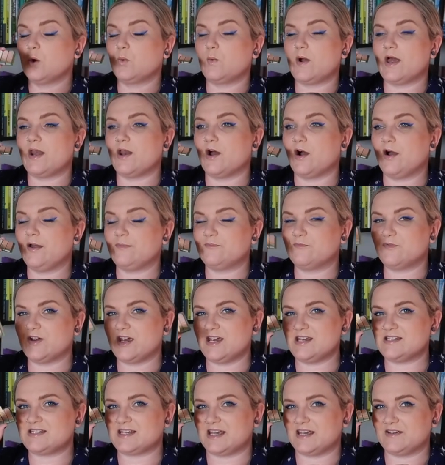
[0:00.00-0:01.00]
when I'm
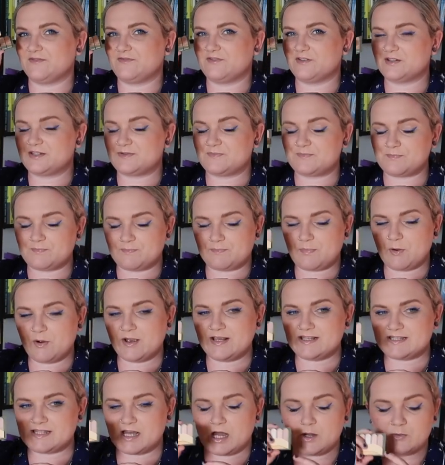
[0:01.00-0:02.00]
reading for
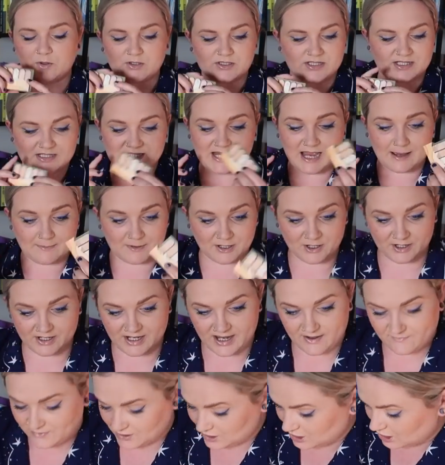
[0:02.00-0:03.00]
points that I want to tab, and I
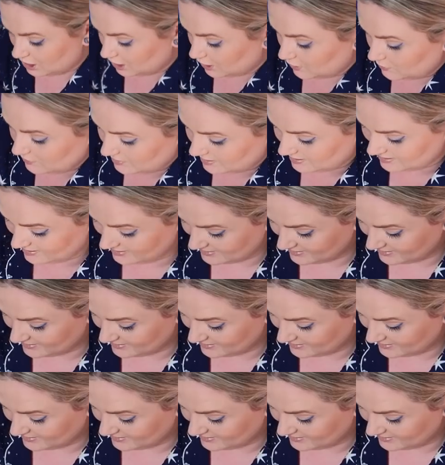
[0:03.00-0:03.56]
never do.